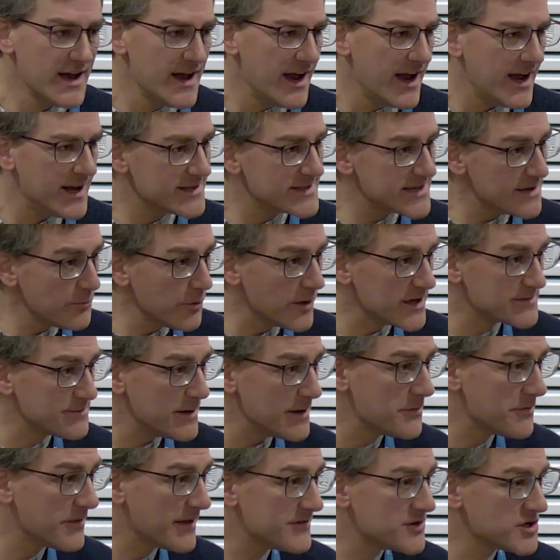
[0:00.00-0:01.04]
in some ways
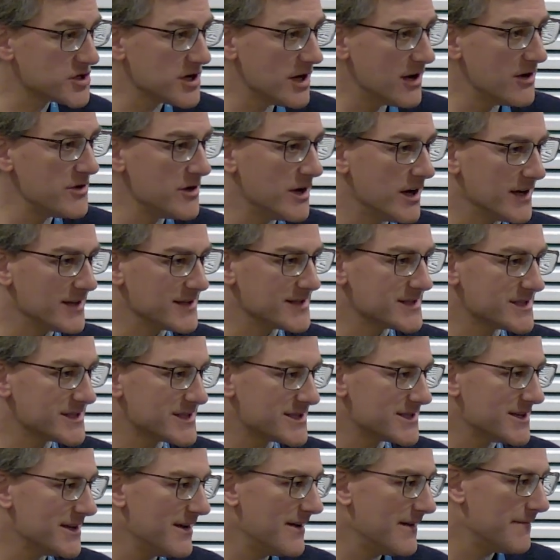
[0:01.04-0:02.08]
maybe they've shown
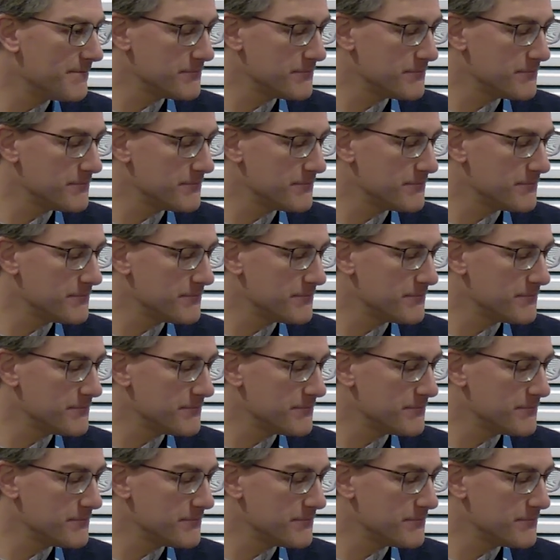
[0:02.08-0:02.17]
us